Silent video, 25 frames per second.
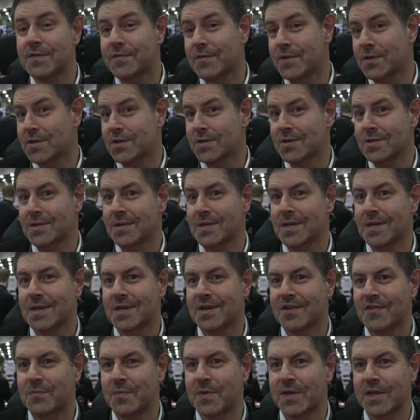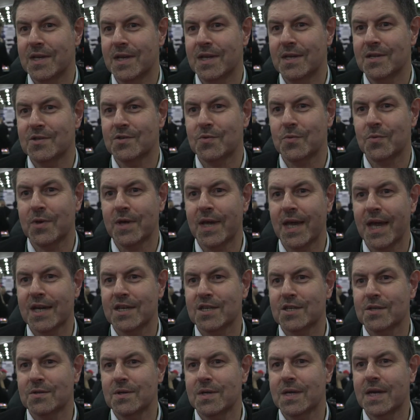division of B&H. We
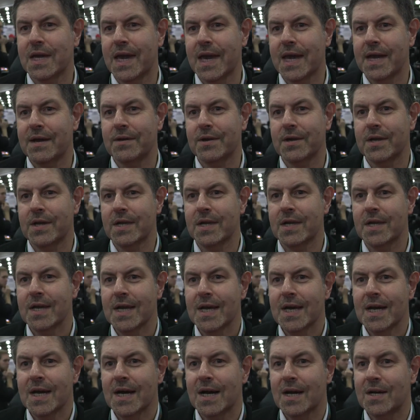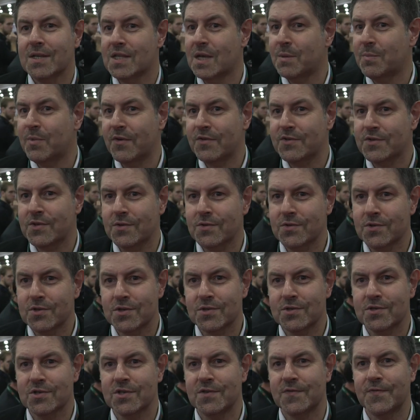actually carry a number of
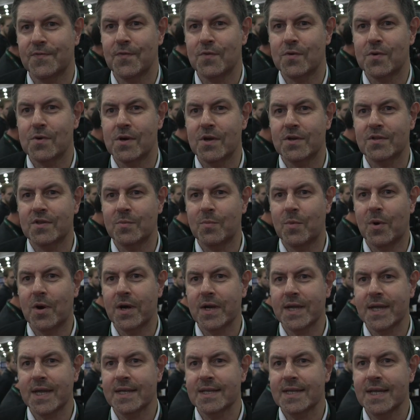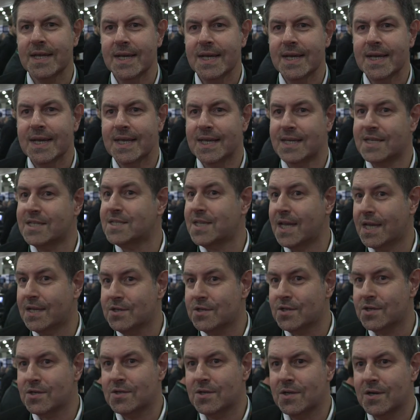solutions for the market,
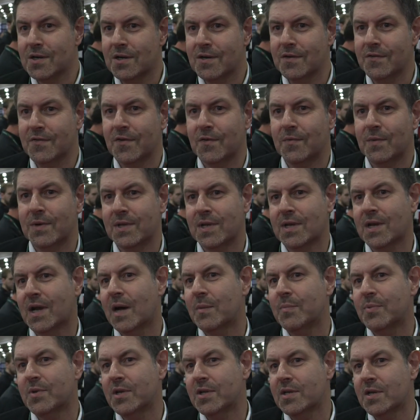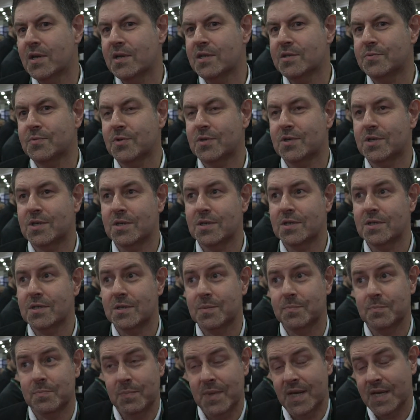extension of what the company does, which
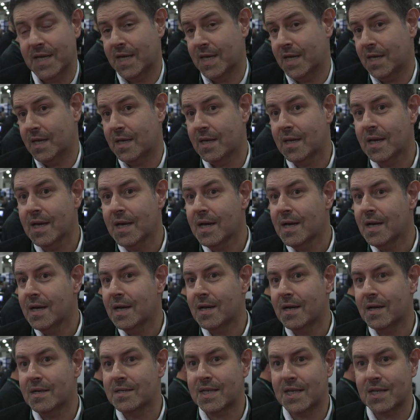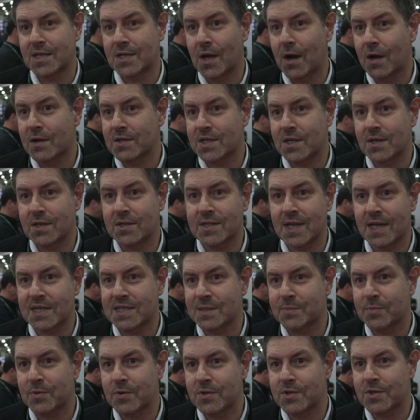is making technology
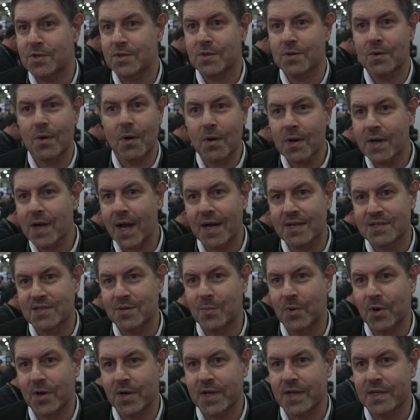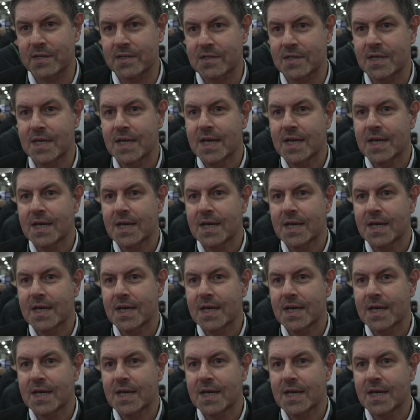accessible to all kinds of markets.